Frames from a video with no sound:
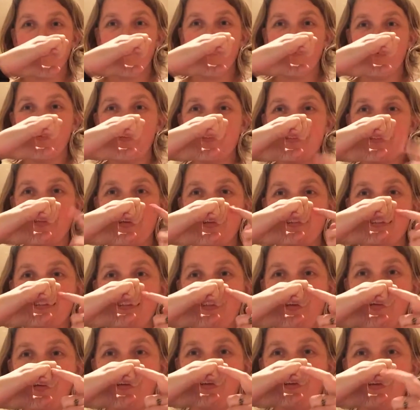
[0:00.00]
because that's
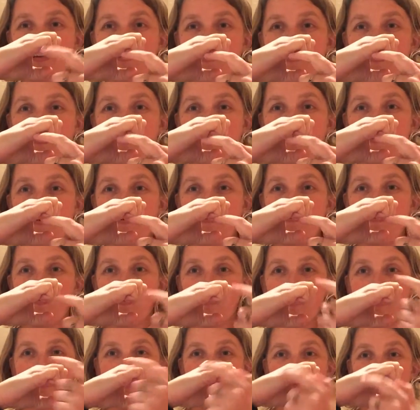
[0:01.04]
like
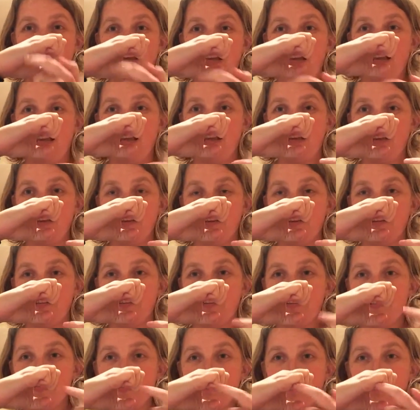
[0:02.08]
an E, the
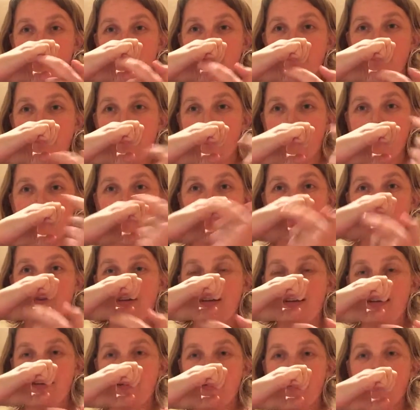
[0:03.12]
symbol of Eastbury.
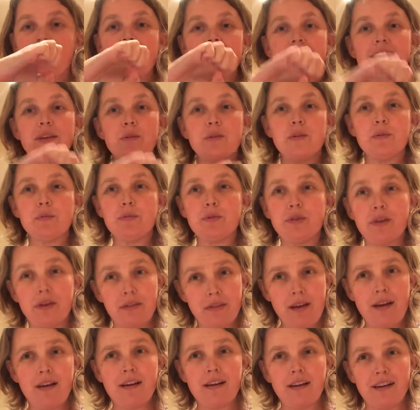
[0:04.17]
I'm going to put it on the
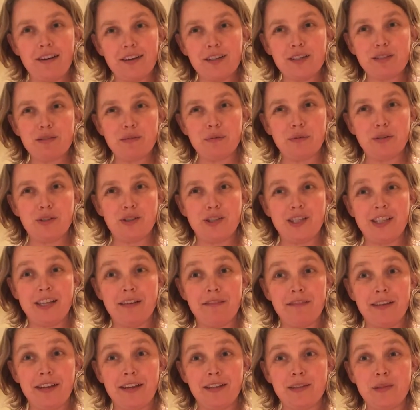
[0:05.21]
heart because we all love
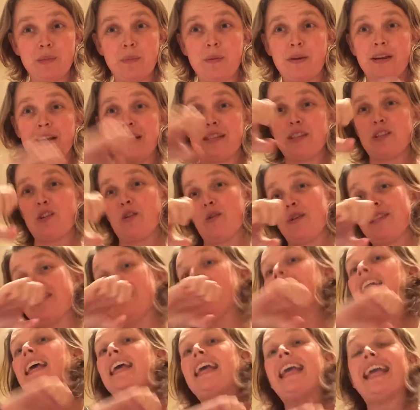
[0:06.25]
Eastbury, so it's
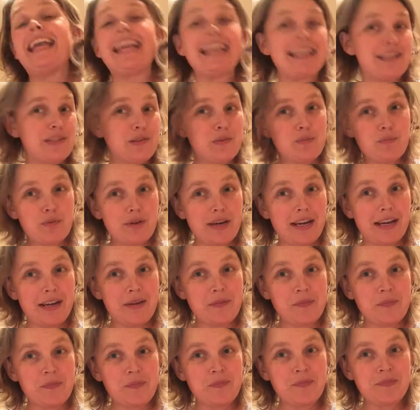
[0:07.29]
Eastbury.
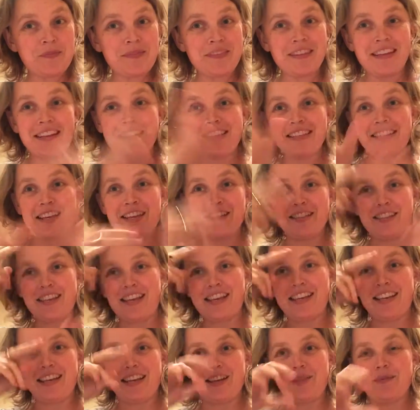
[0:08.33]
That's our
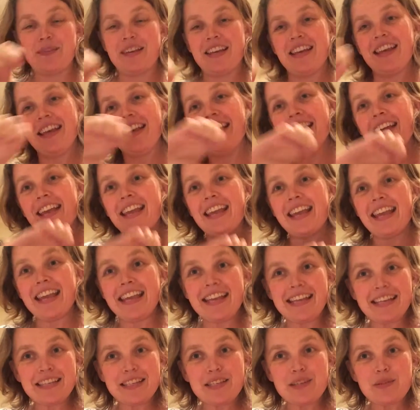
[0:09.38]
sign name.
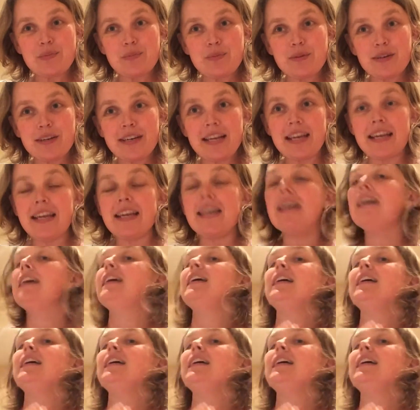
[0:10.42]
Eastbury